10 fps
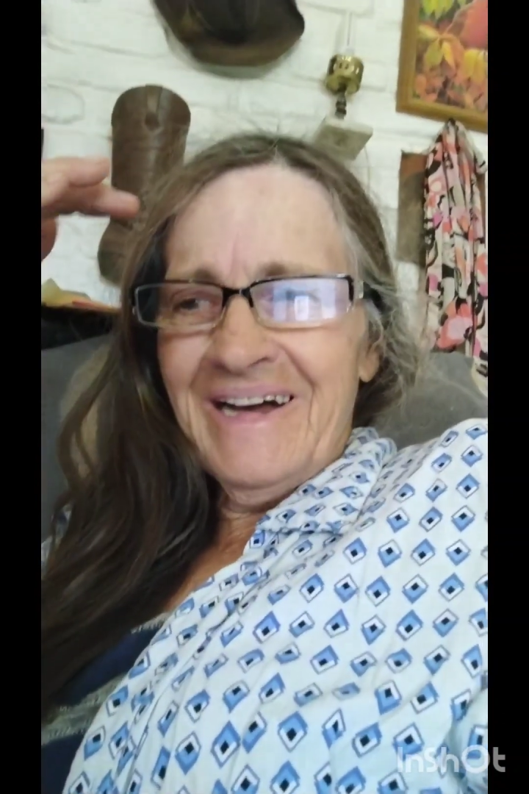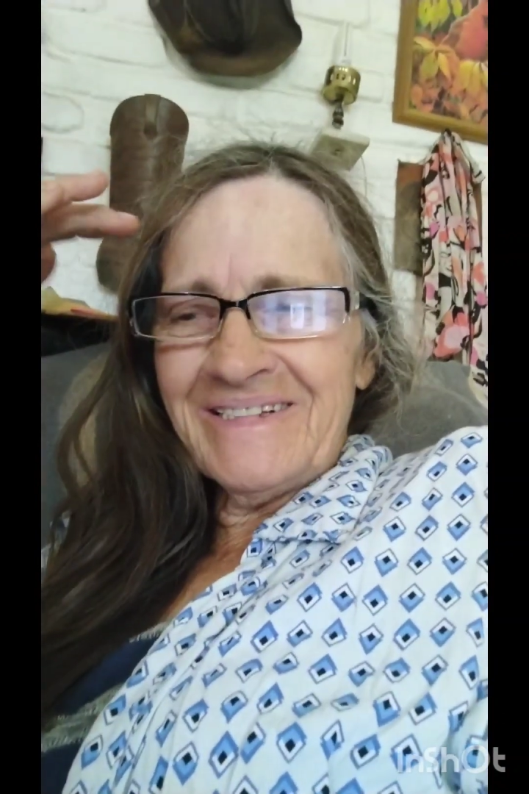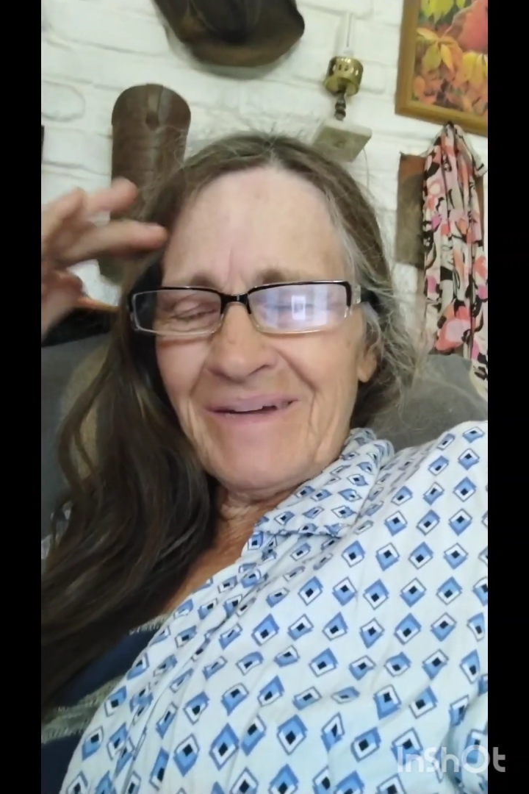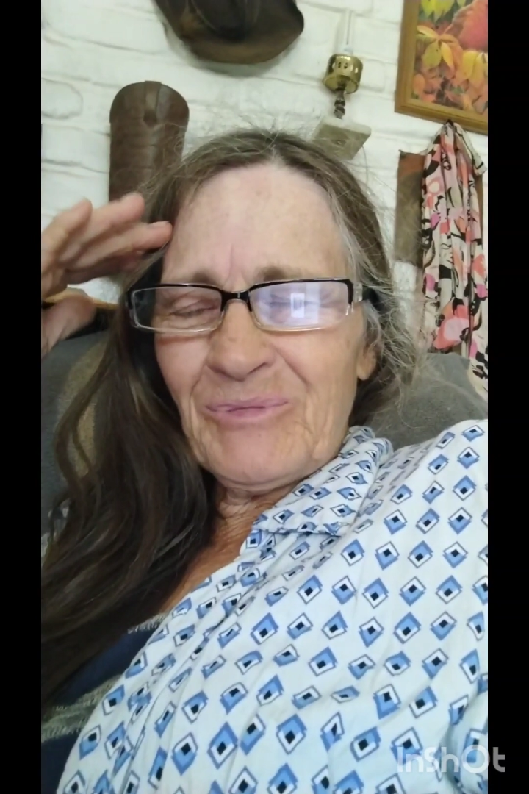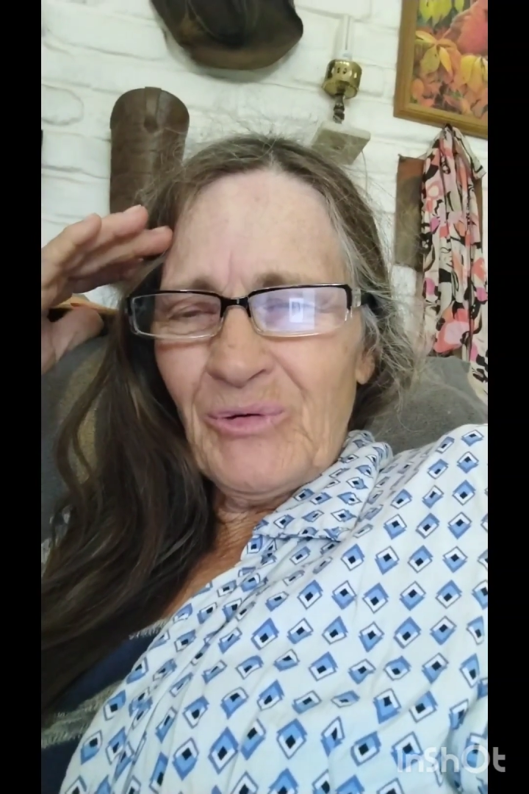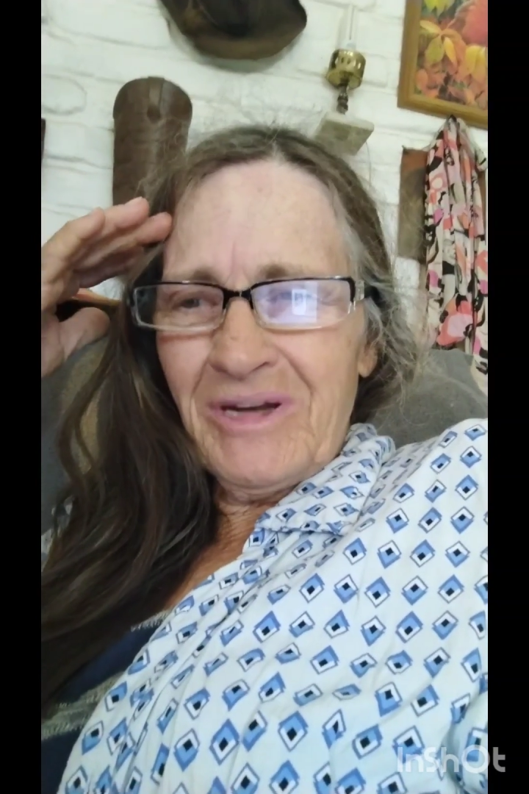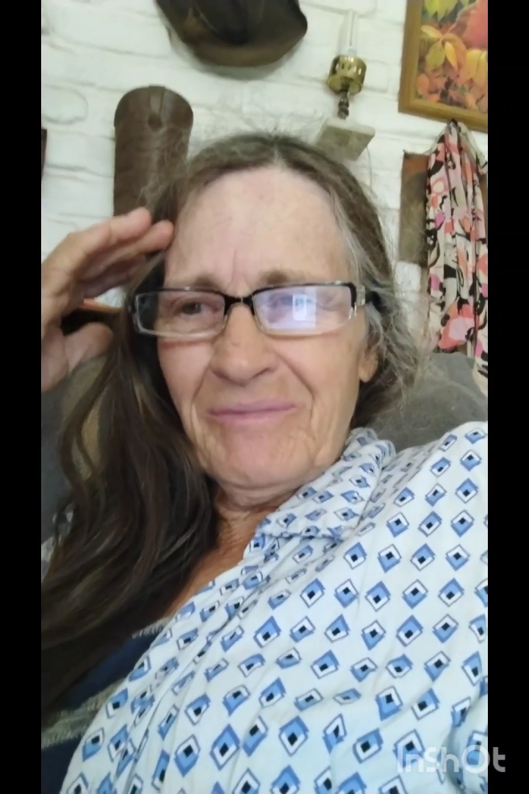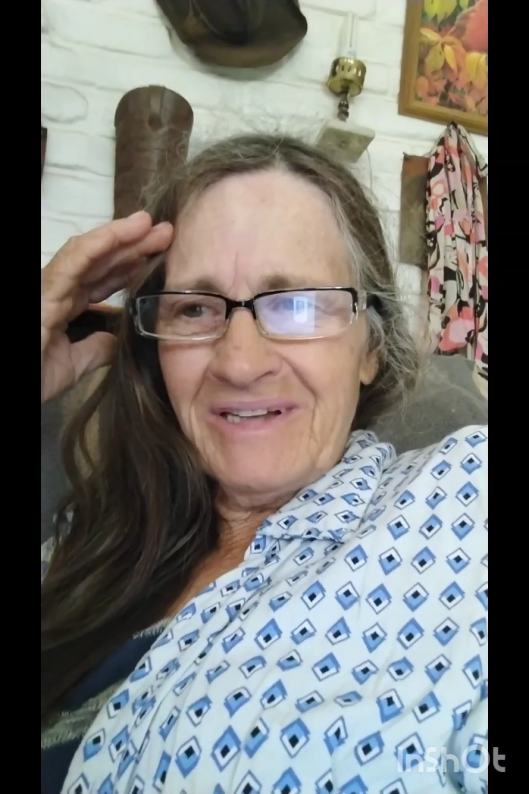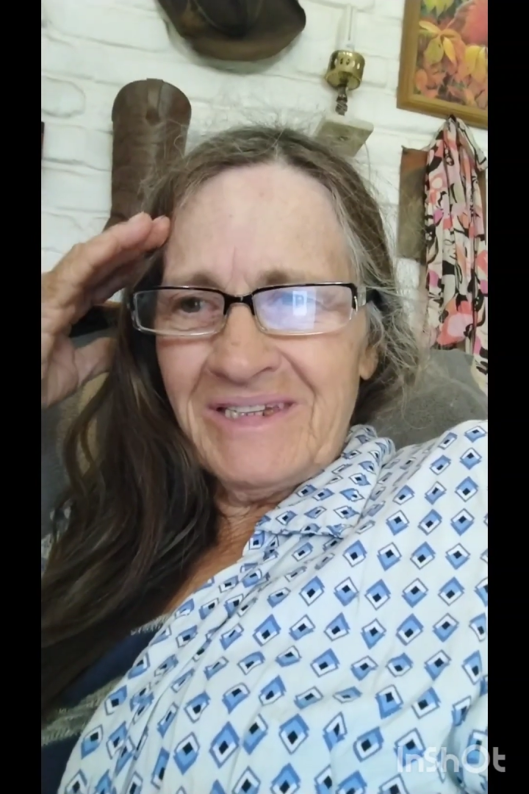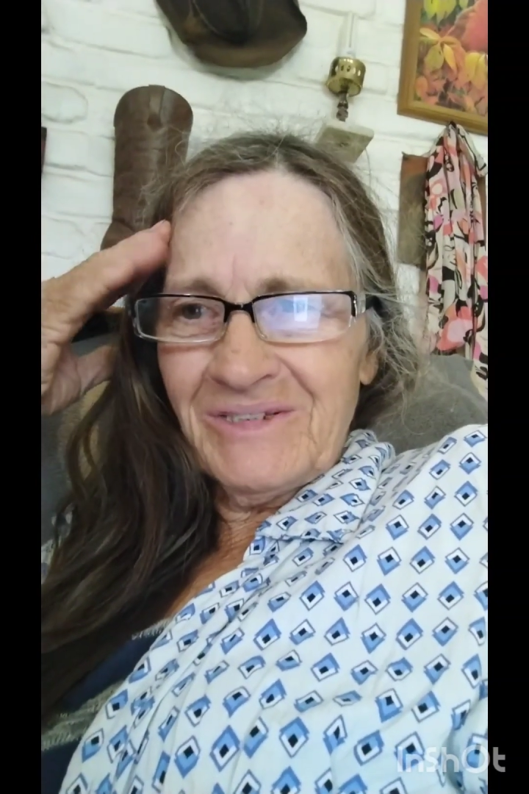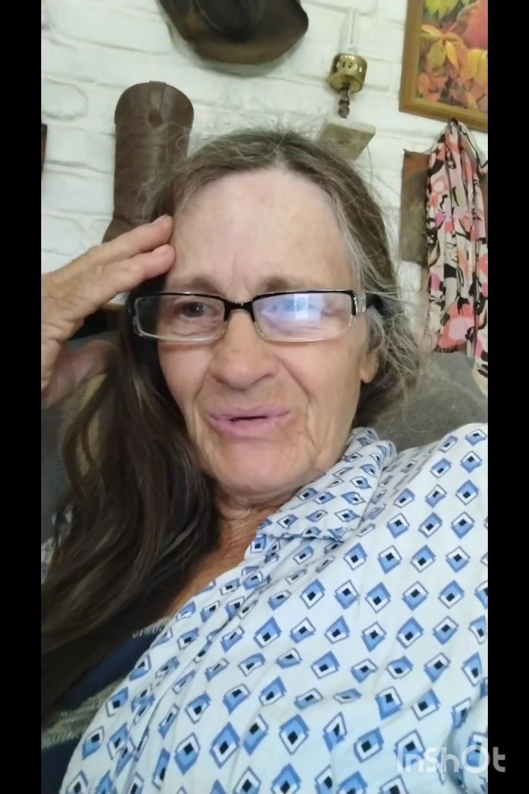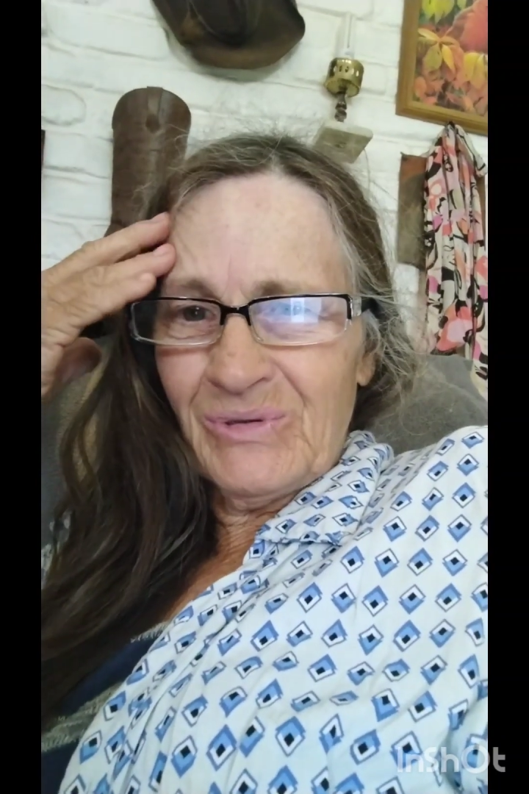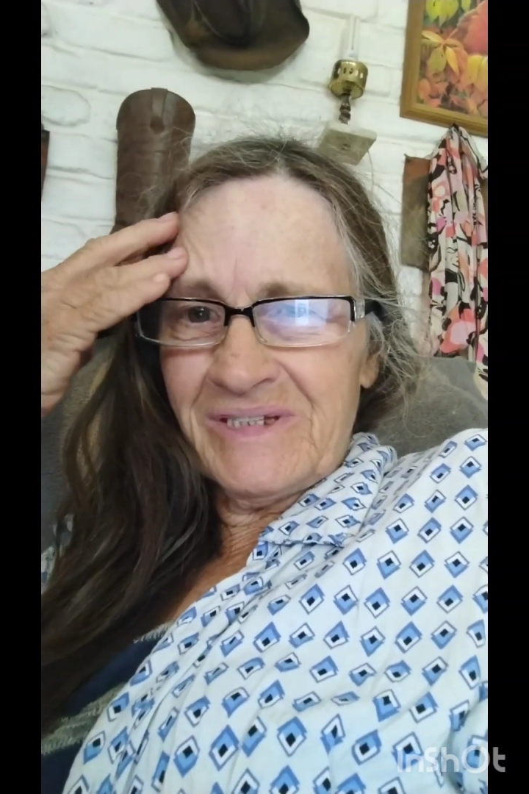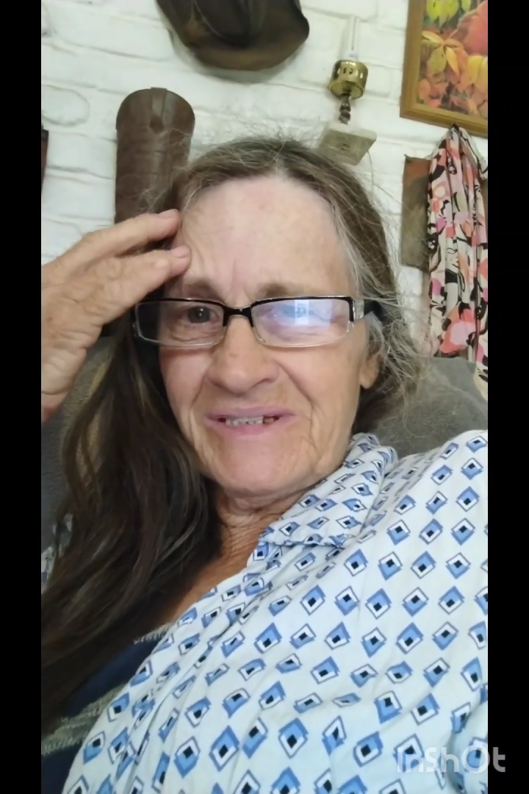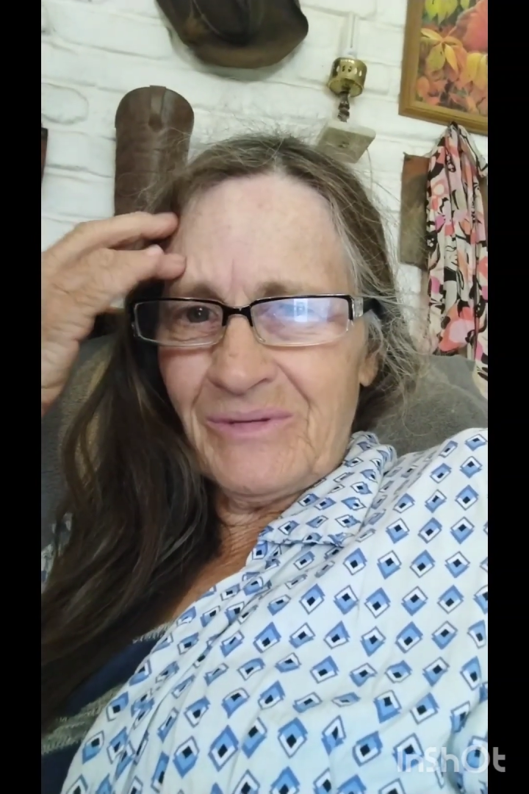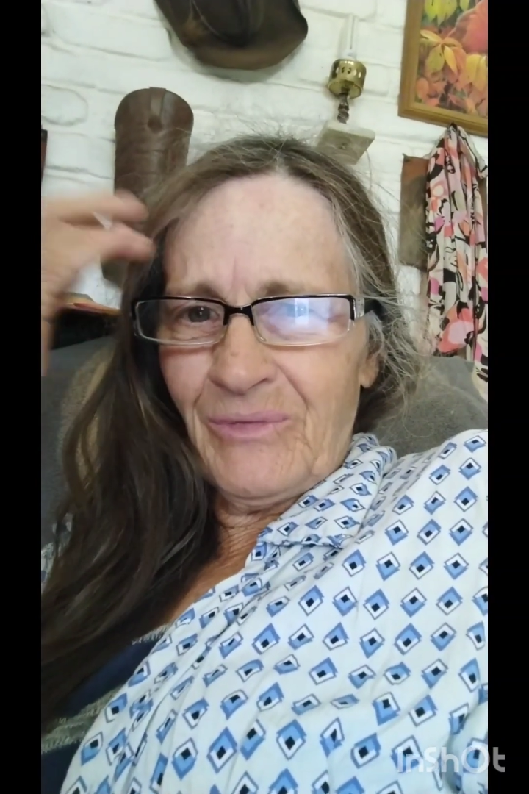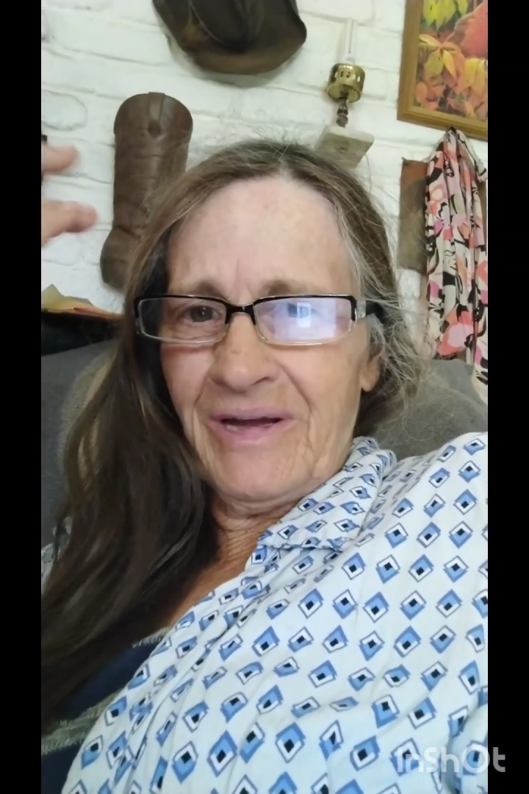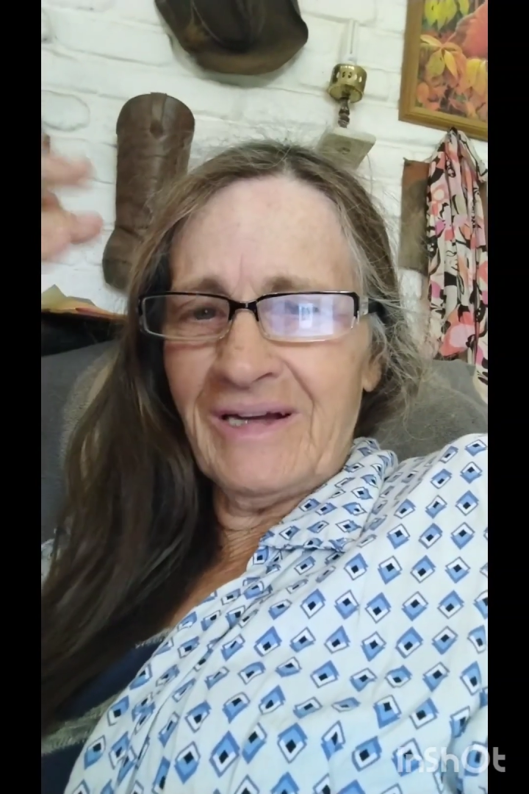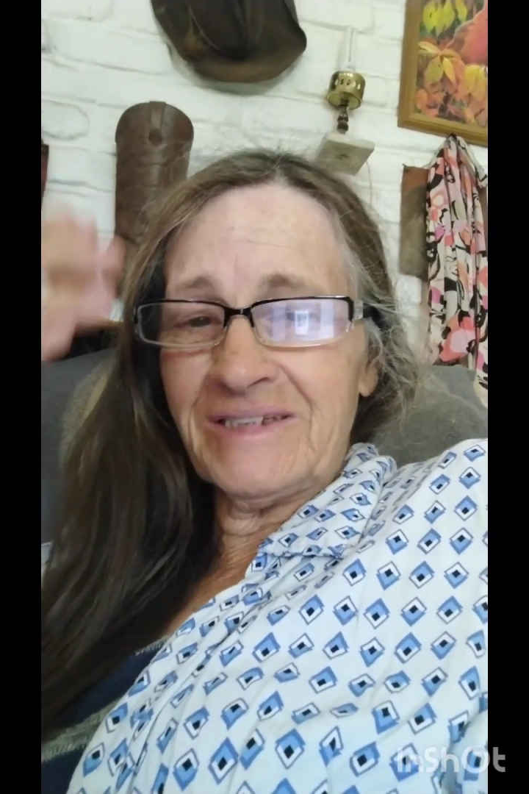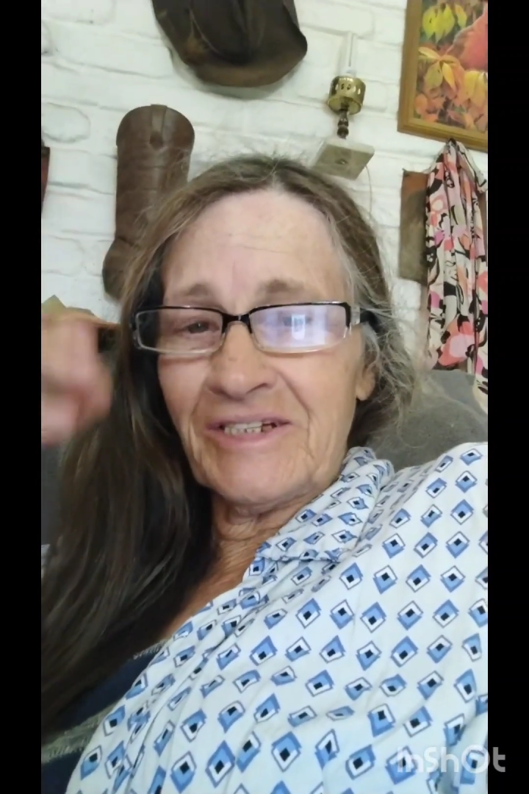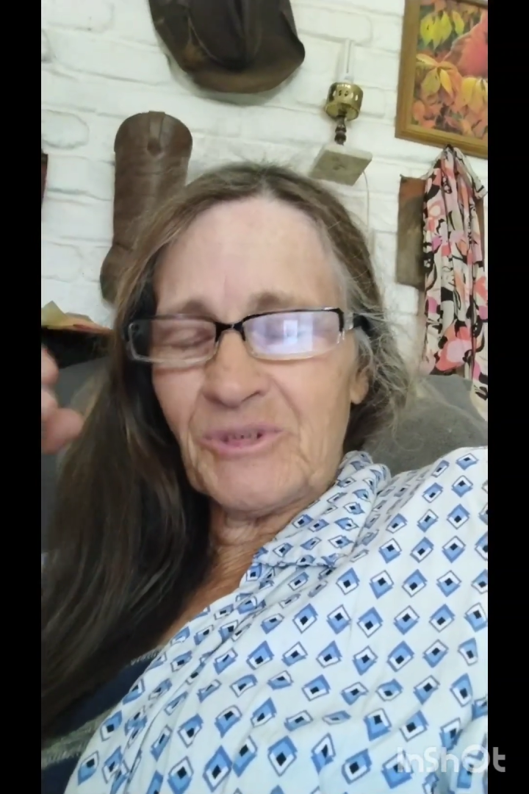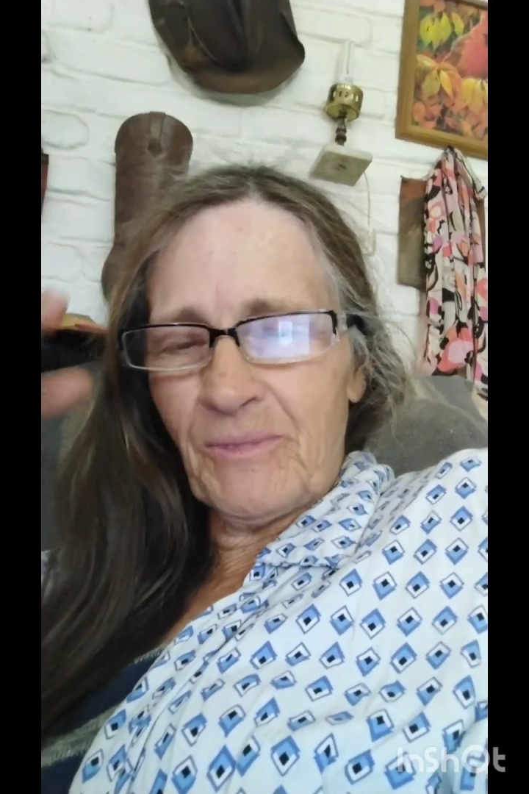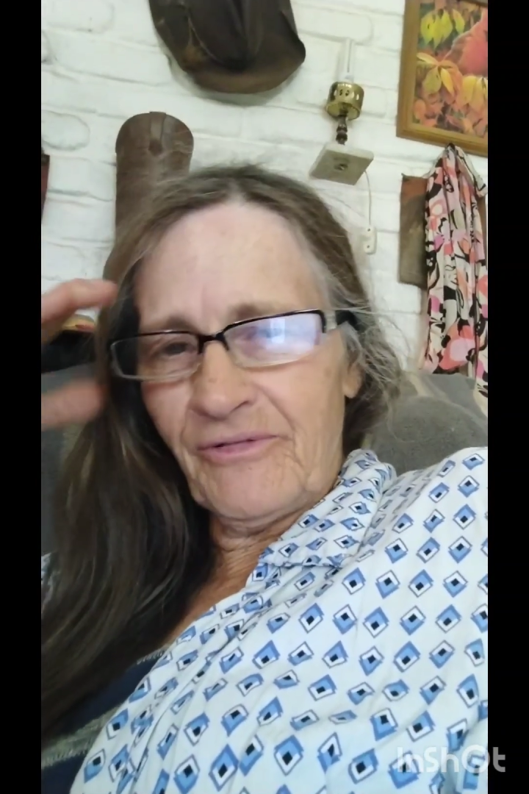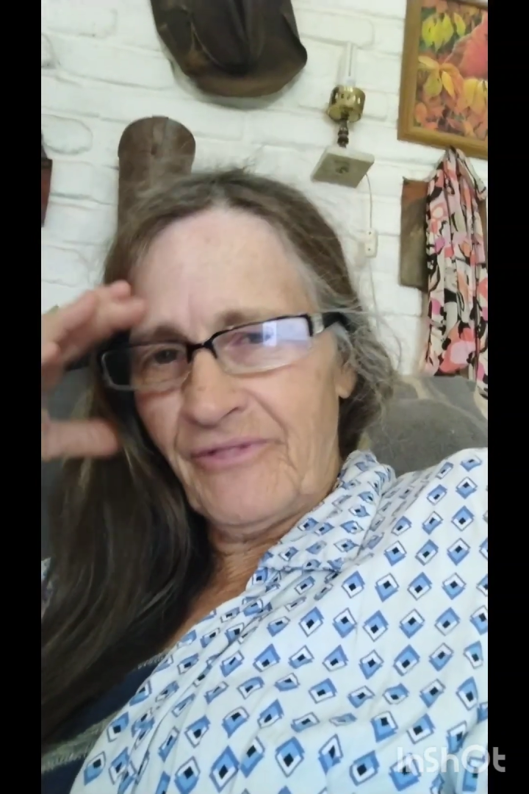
as I'm talking about these horses where I touch my